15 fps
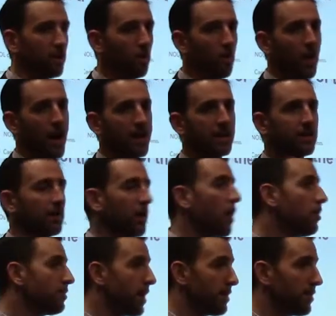or I can
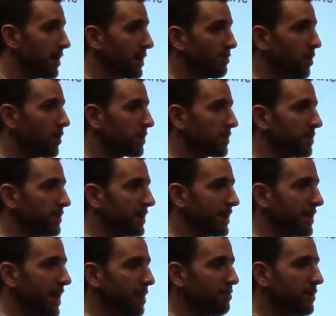loan my money personally
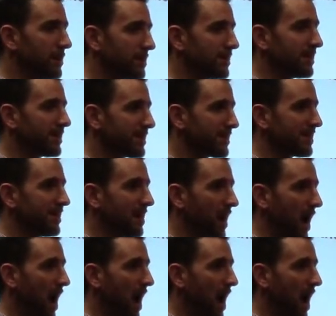to that business,